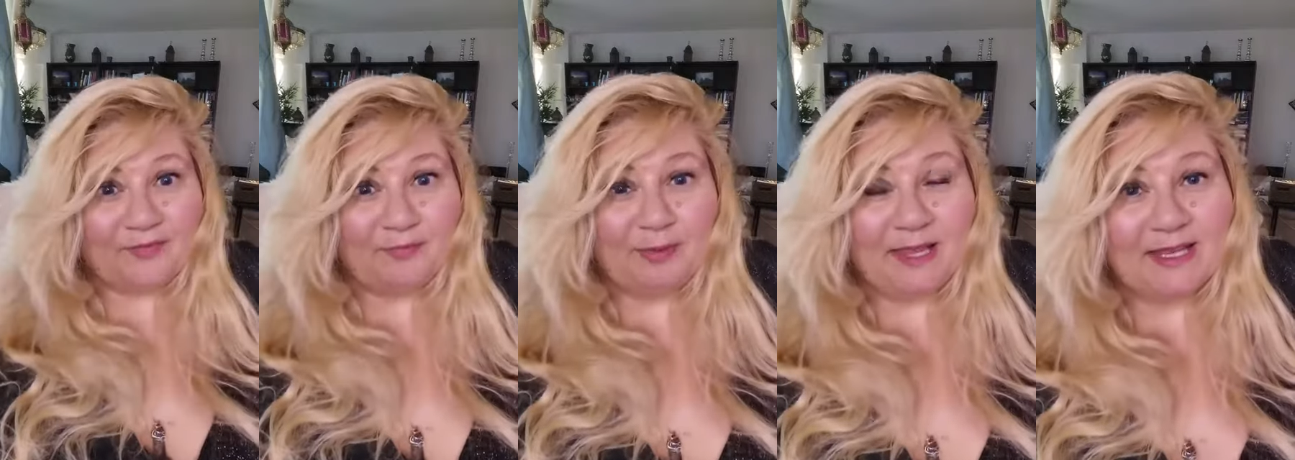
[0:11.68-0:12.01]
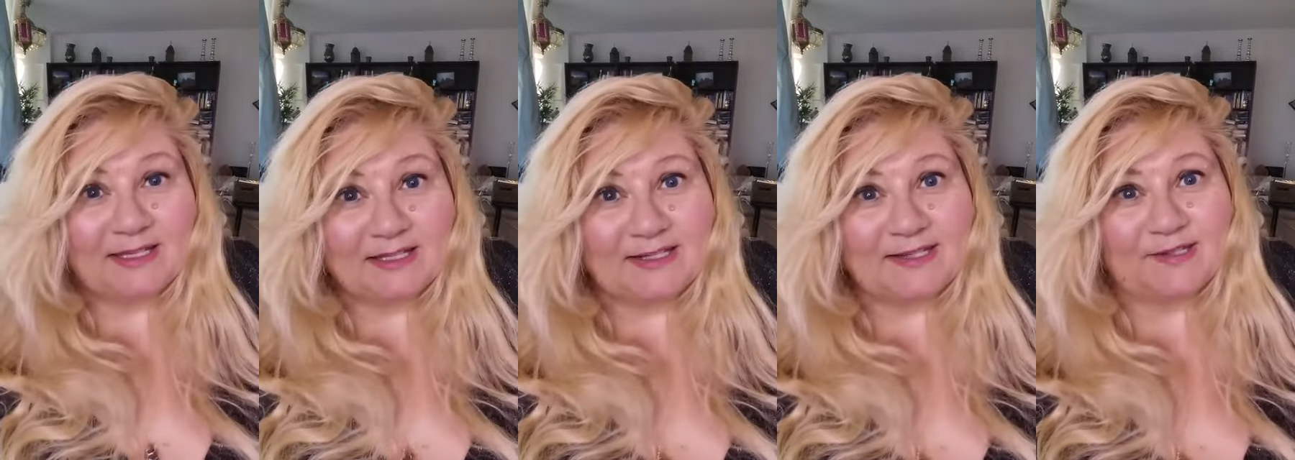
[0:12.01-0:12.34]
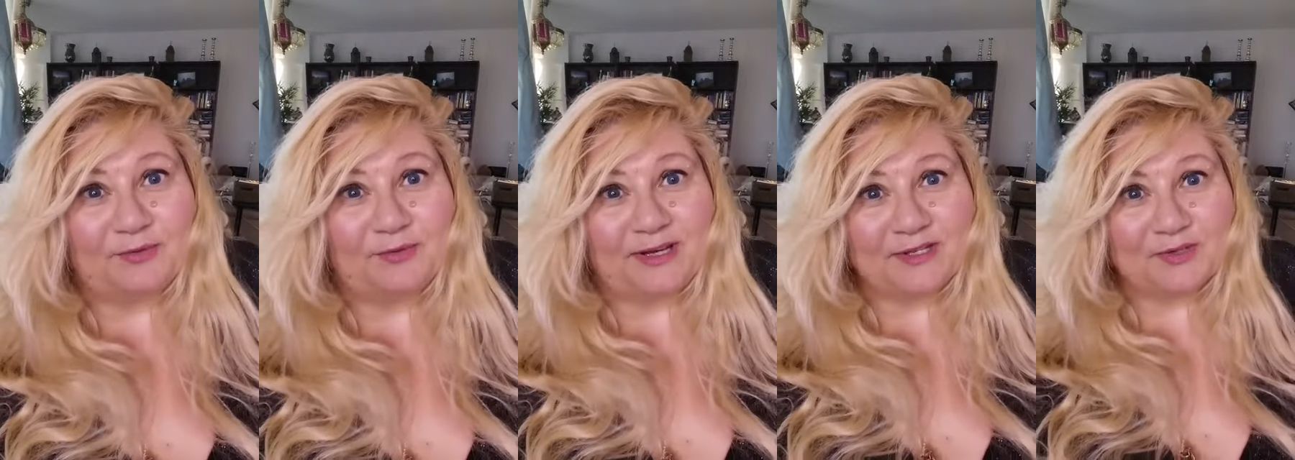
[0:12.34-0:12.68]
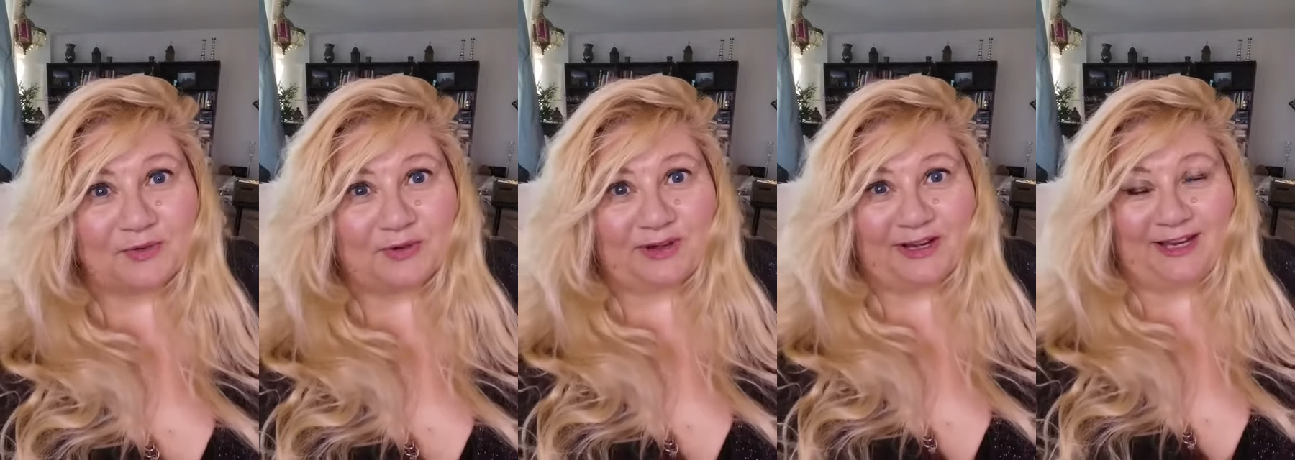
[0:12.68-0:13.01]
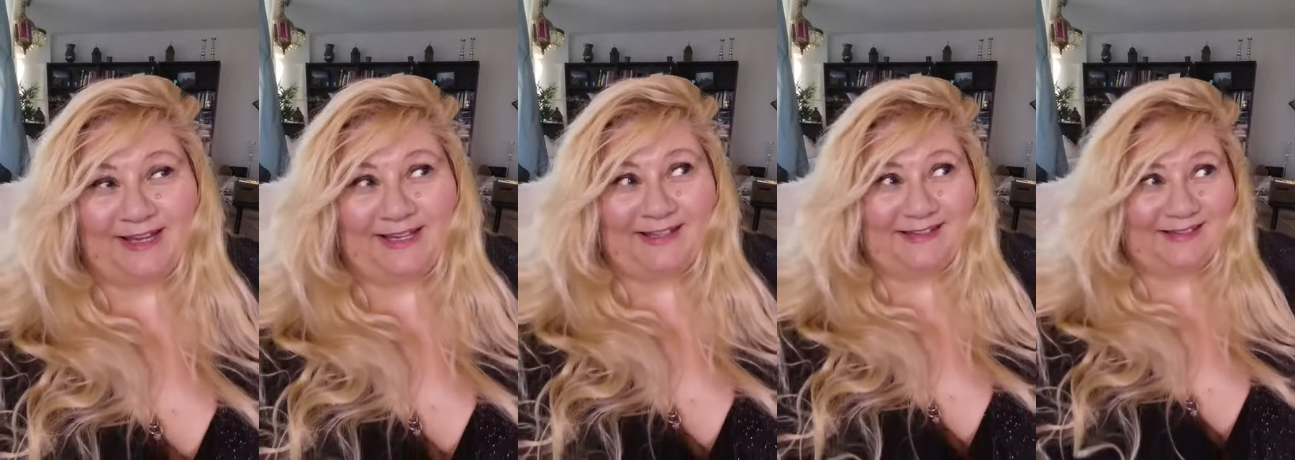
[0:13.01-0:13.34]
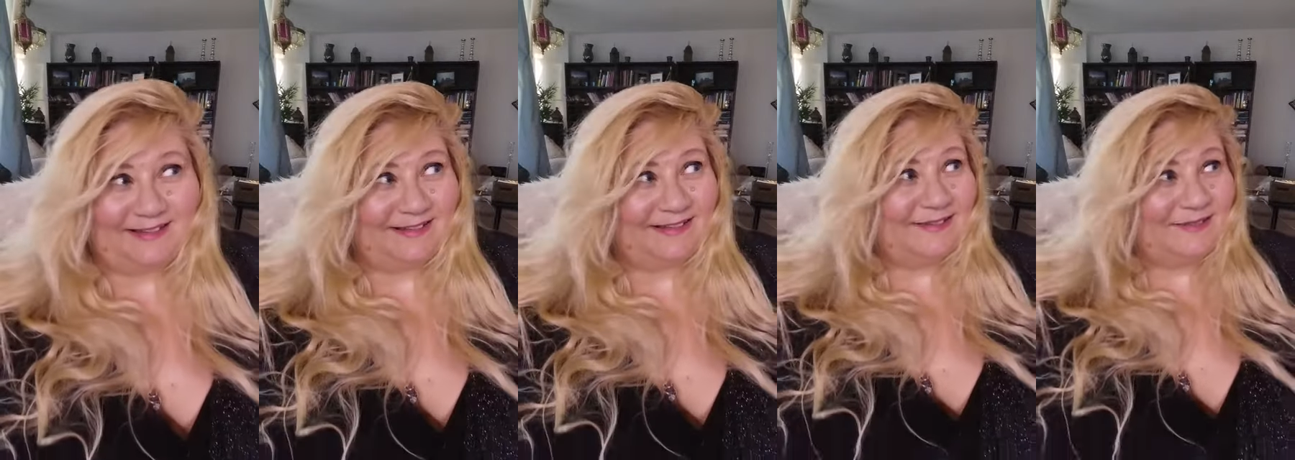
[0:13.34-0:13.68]
planets in retrograde.
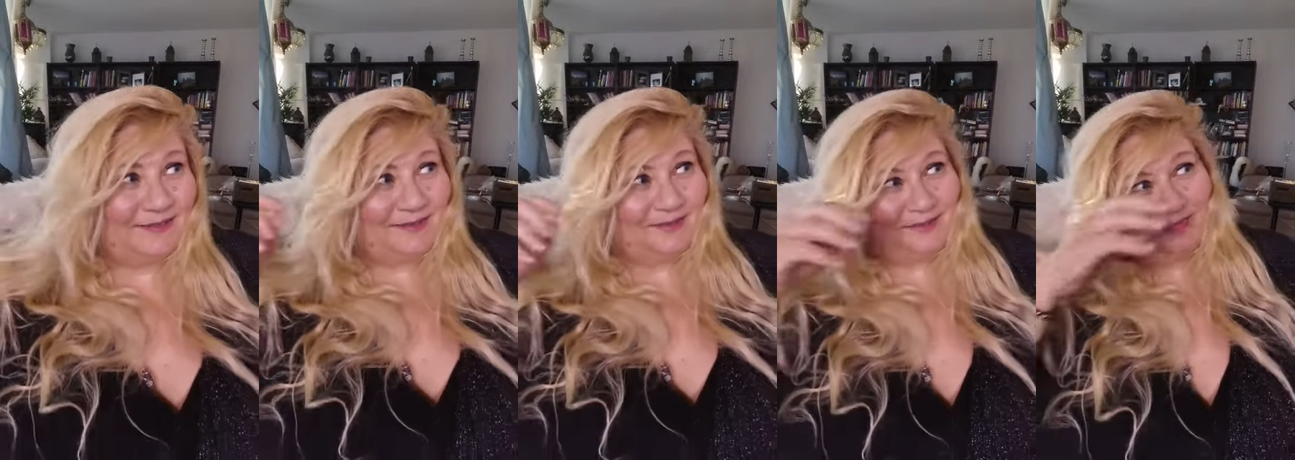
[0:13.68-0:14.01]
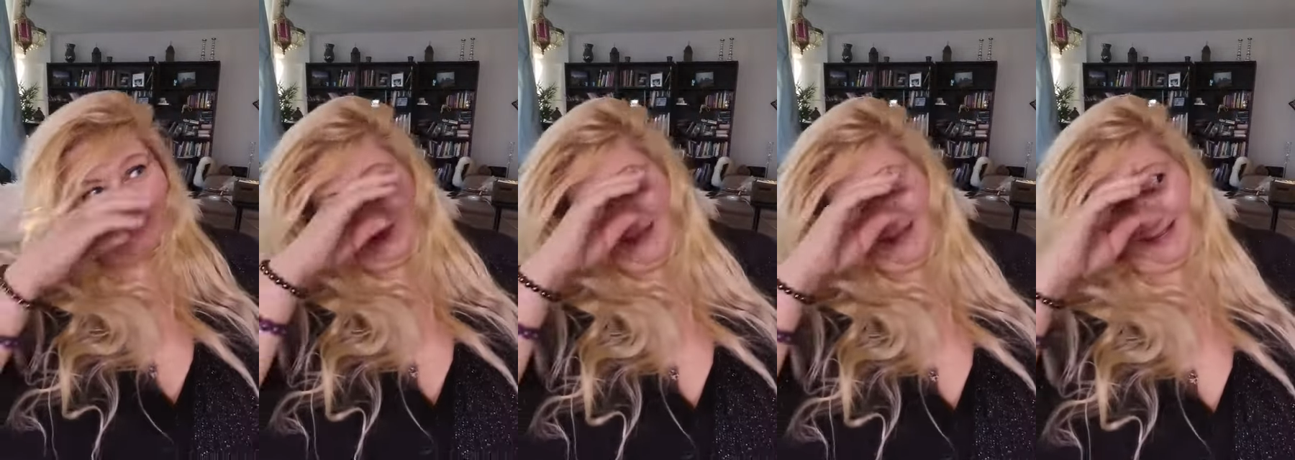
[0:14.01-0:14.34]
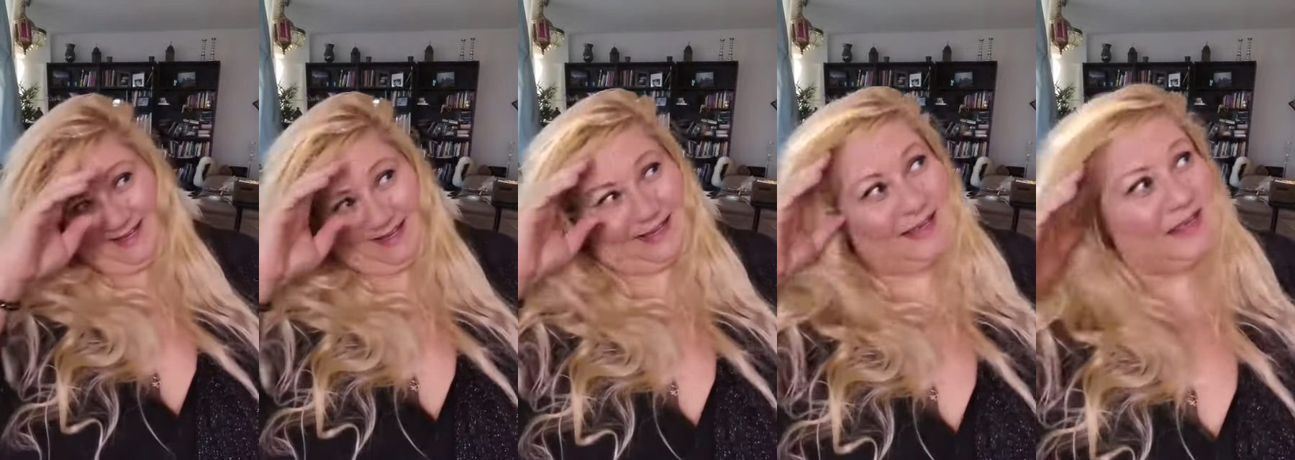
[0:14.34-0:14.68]
Oh boy.